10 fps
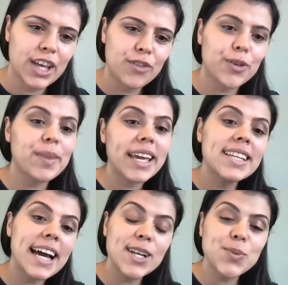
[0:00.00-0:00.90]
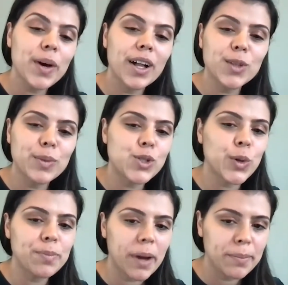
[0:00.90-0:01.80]
From the in-house world, we're
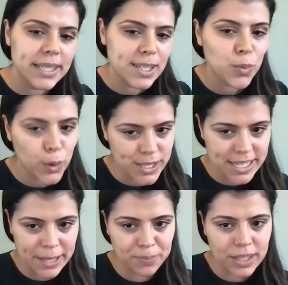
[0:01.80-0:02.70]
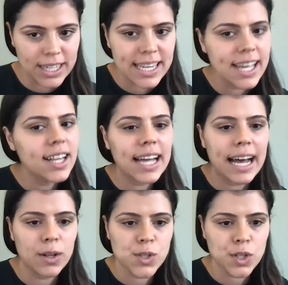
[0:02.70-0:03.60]
joined by Peter Wozny, a legal
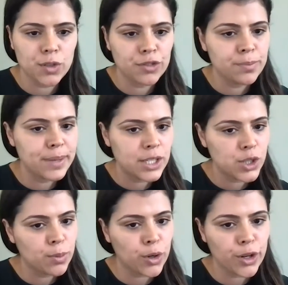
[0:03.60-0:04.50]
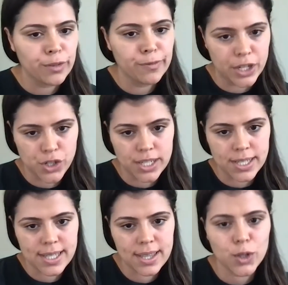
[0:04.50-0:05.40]
counsel from BTomorrow
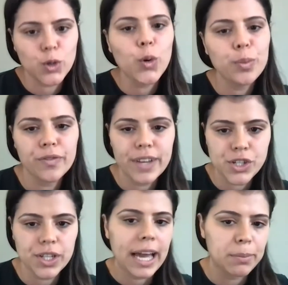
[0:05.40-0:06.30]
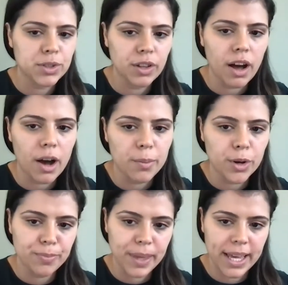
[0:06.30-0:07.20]
Ventures, the corporate venture capital arm
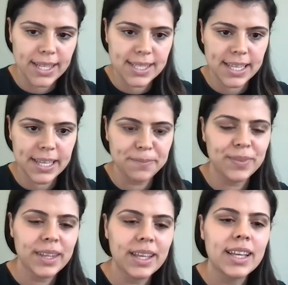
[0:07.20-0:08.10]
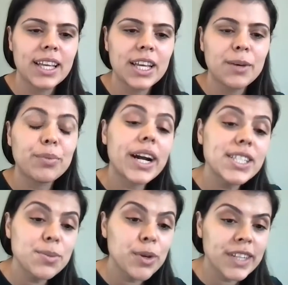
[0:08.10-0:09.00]
of BAT. Prior
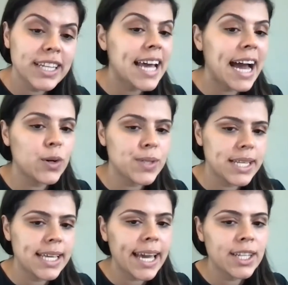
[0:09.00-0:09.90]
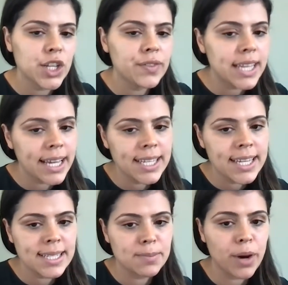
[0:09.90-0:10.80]
to moving in-house, he gained over 10
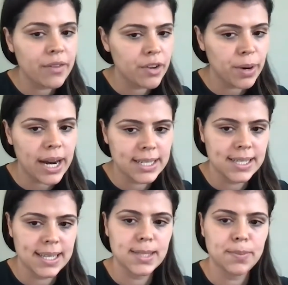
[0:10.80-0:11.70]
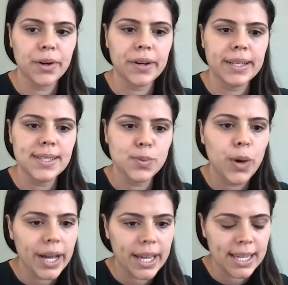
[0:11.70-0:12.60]
years private practice experience
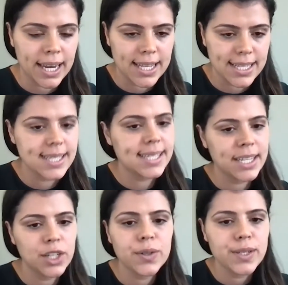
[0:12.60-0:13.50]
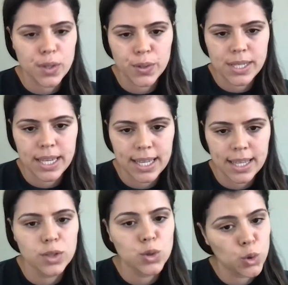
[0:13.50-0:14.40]
working as a senior associate in
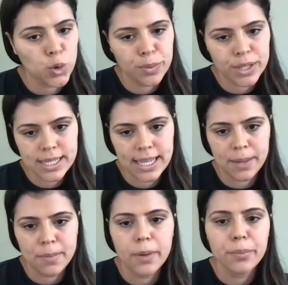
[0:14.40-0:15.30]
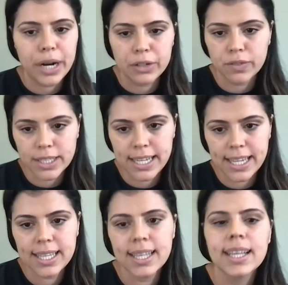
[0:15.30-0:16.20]
the corporate team at Brown
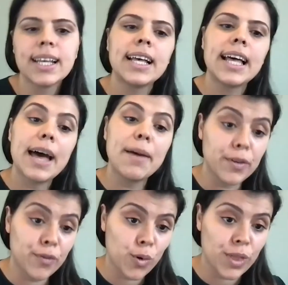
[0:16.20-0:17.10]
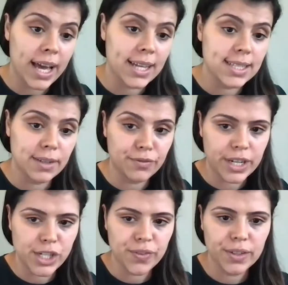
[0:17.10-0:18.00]
Rudnick, and before that at
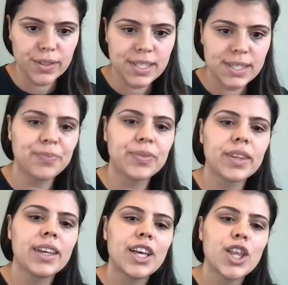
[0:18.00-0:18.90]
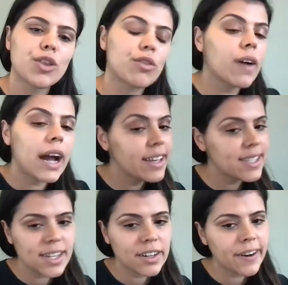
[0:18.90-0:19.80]
Freshfields. Throughout his
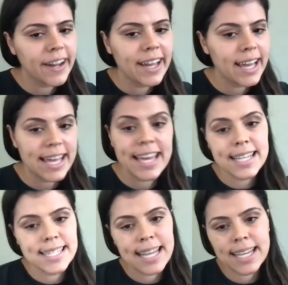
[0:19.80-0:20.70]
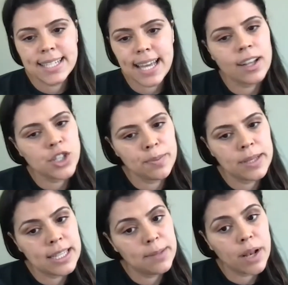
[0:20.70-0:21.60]
career, he has led
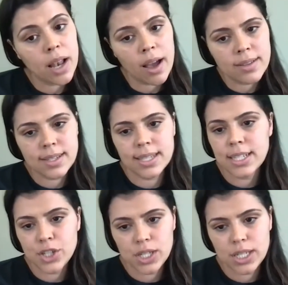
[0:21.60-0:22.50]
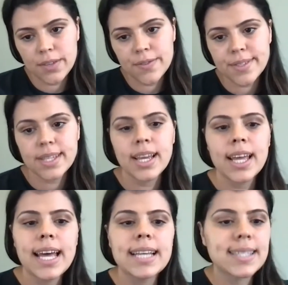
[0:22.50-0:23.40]
LGBT plus initiatives,
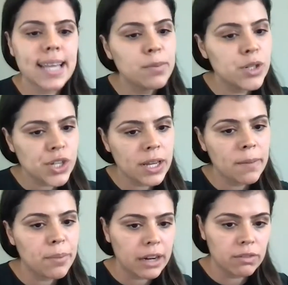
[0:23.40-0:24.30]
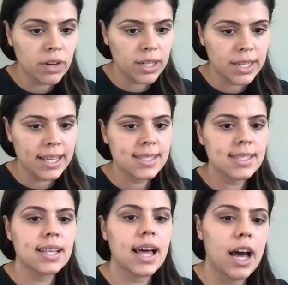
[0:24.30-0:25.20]
establishing Brown
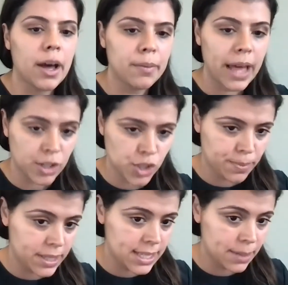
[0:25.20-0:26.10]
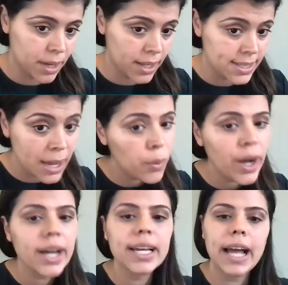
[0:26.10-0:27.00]
Rudnick's LGBT plus
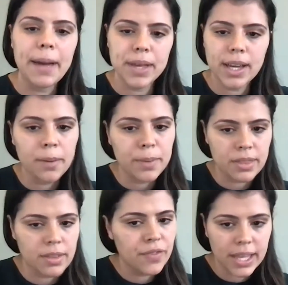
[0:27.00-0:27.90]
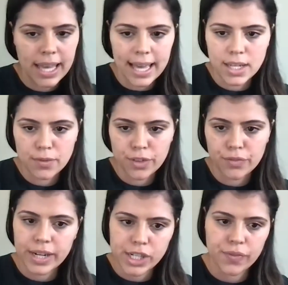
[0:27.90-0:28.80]
network and becoming the figurehead for
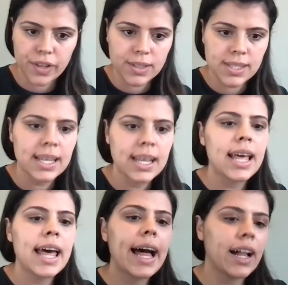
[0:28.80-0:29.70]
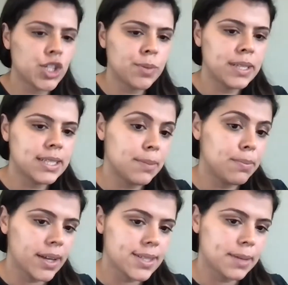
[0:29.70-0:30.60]
Freshfields' LGBT
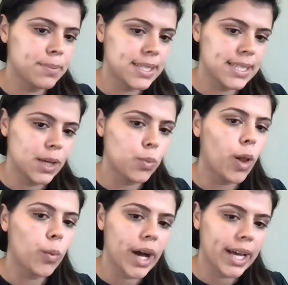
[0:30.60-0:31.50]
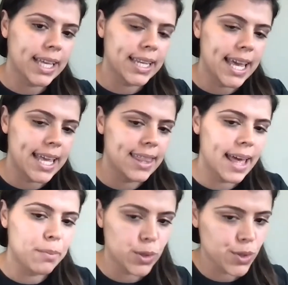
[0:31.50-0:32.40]
plus committee while working in their
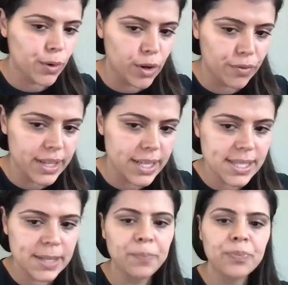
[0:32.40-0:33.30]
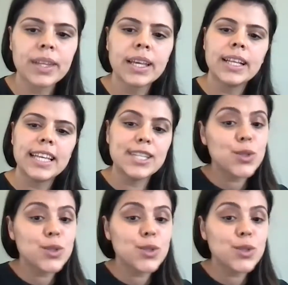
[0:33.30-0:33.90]
Moscow office. He's